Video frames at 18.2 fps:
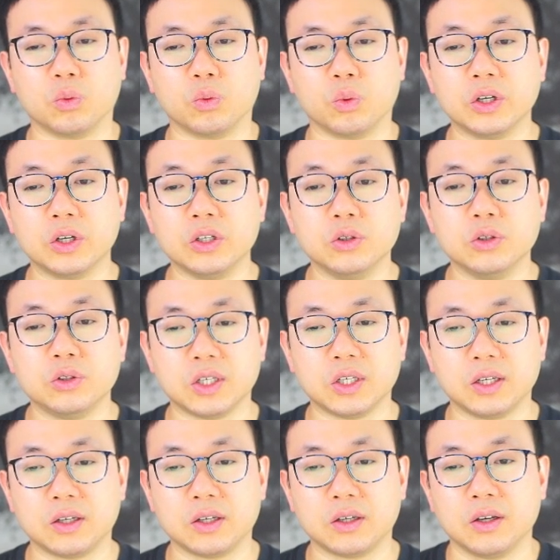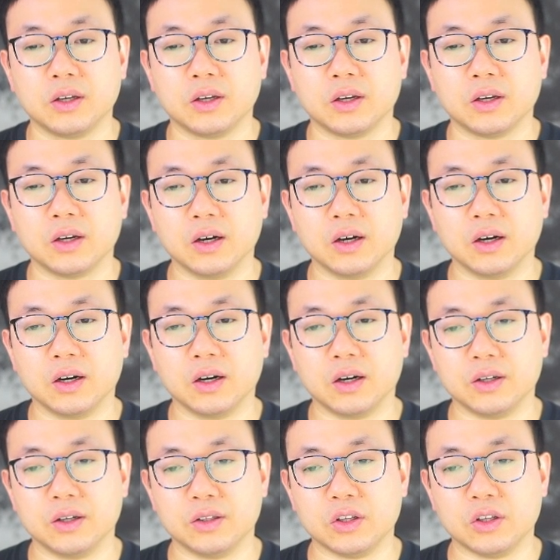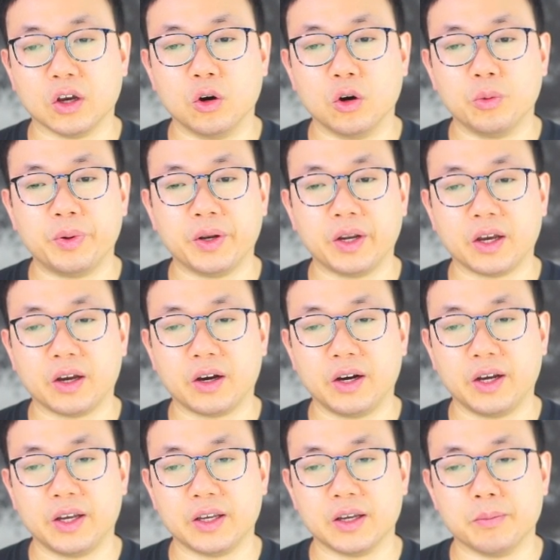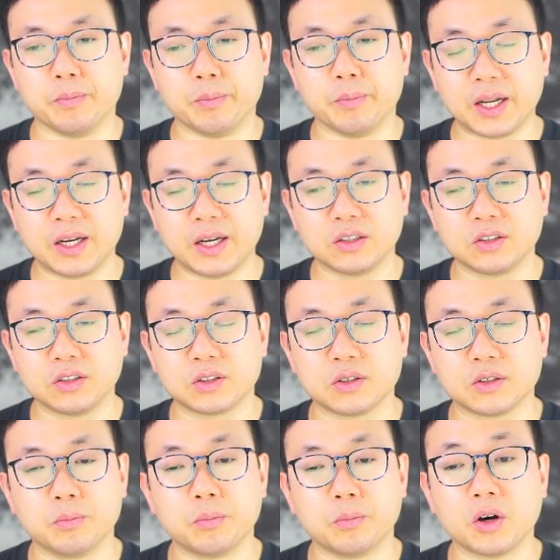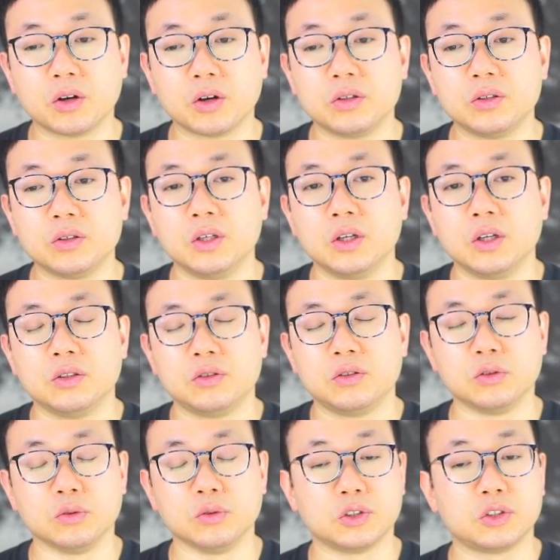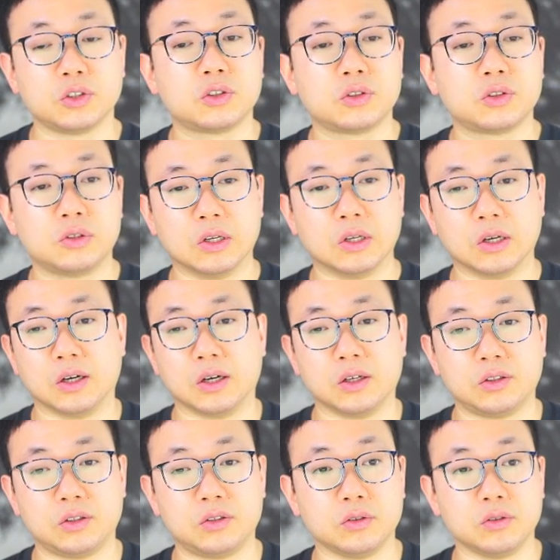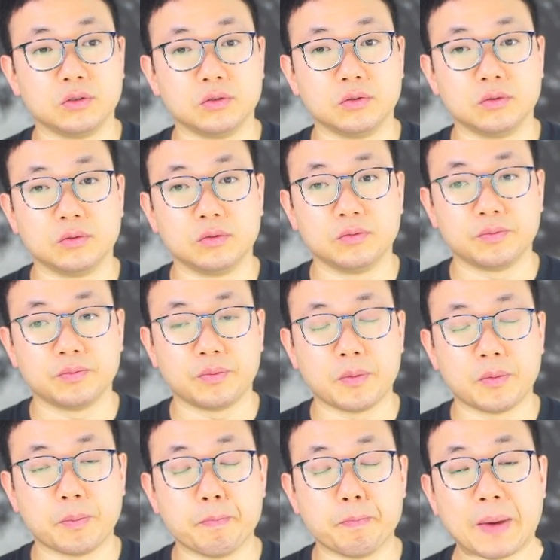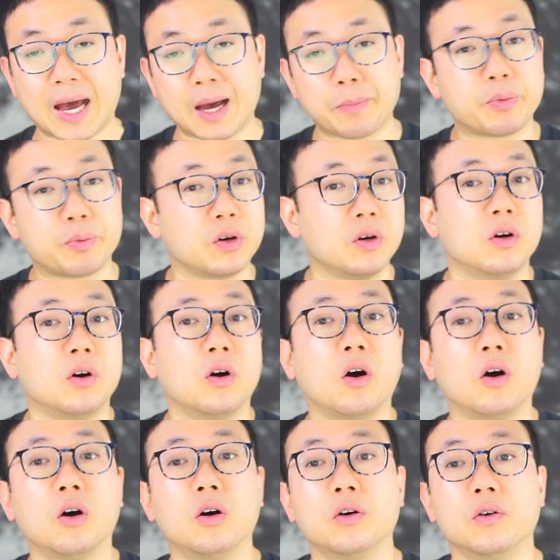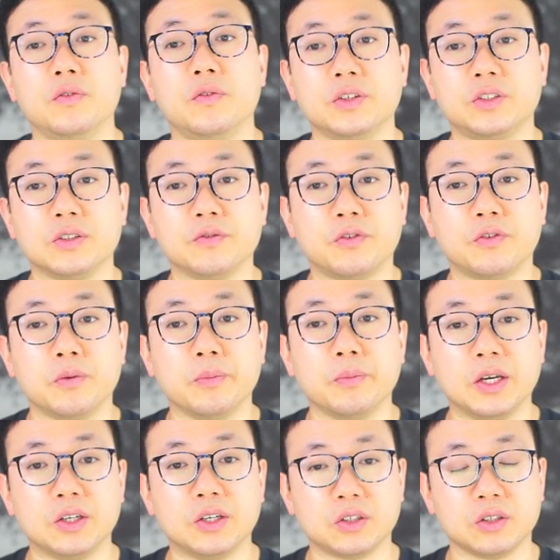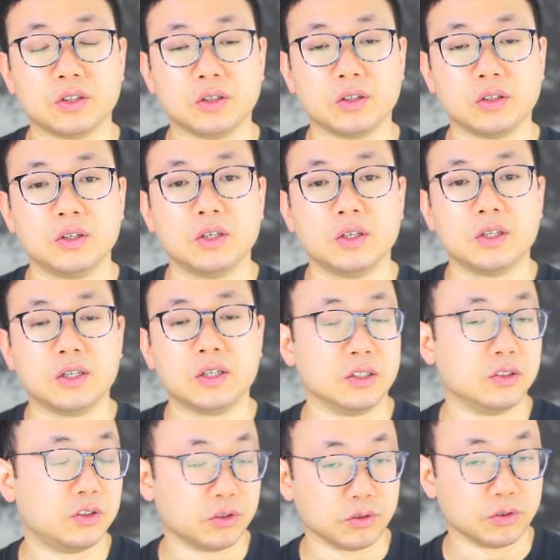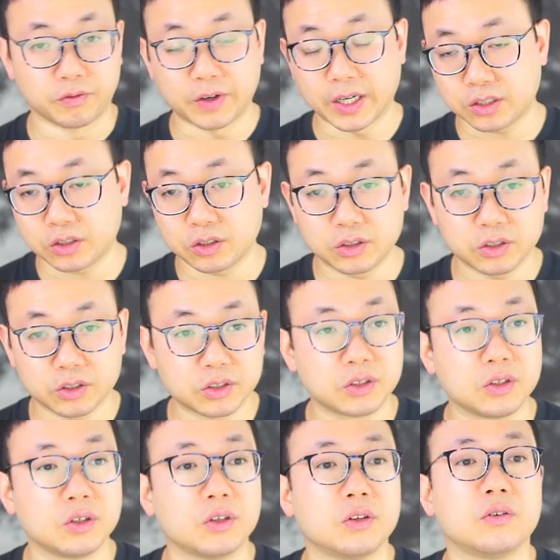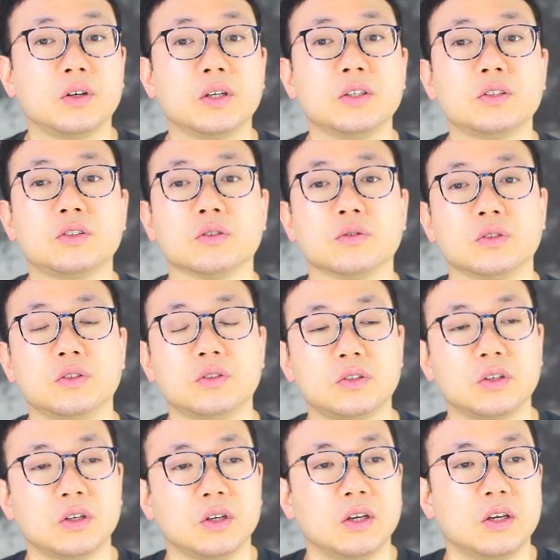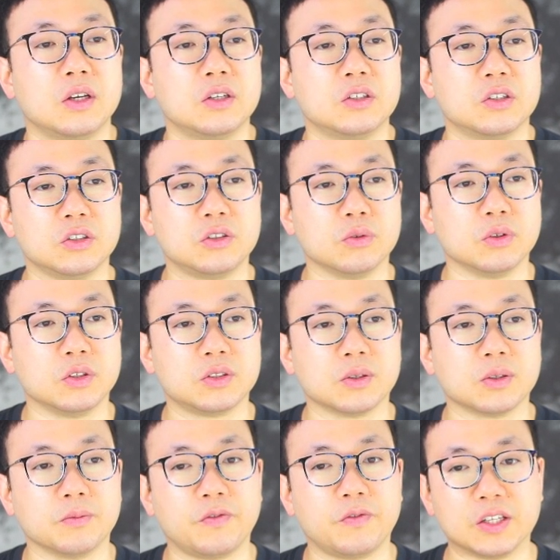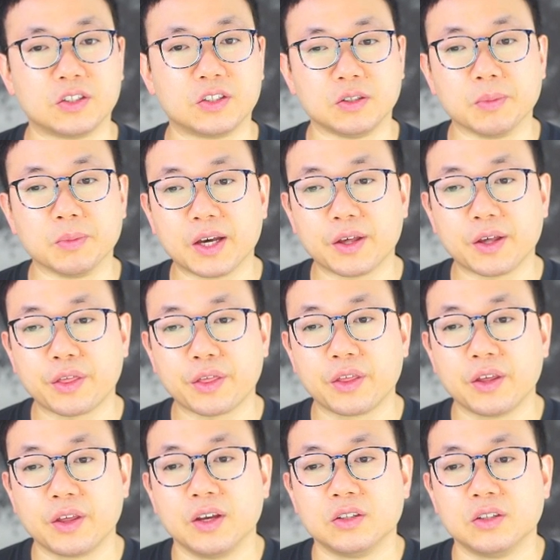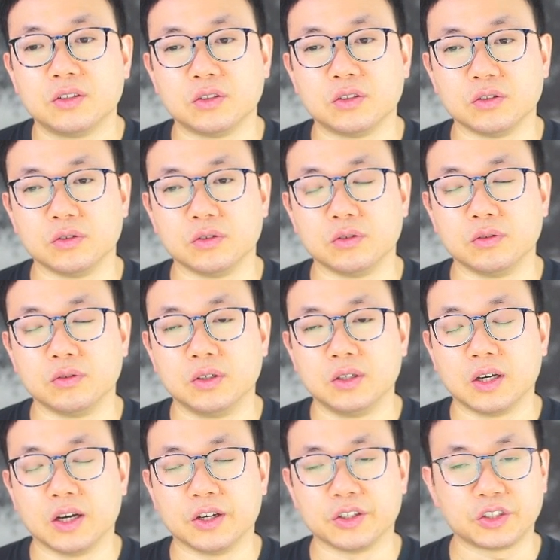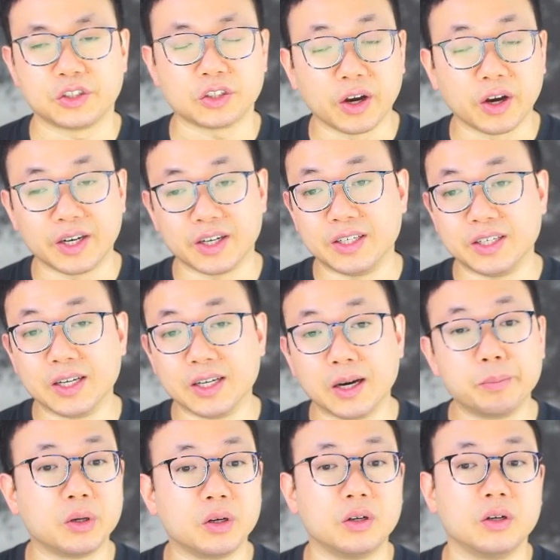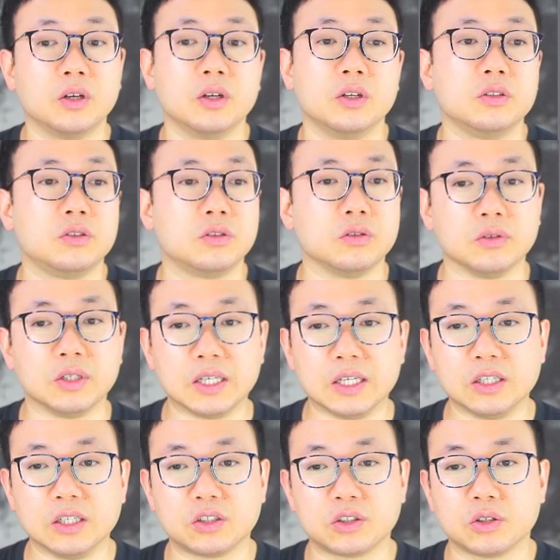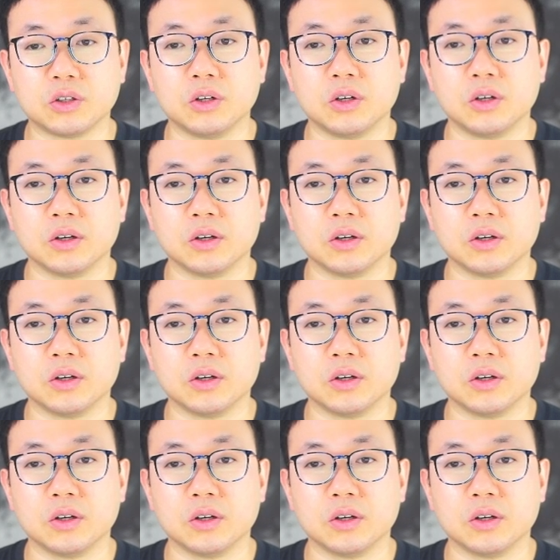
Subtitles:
we're using the OpenAI embeddings model to map all this information into vectors, right? So it's just doing some fancy math to assign a number to each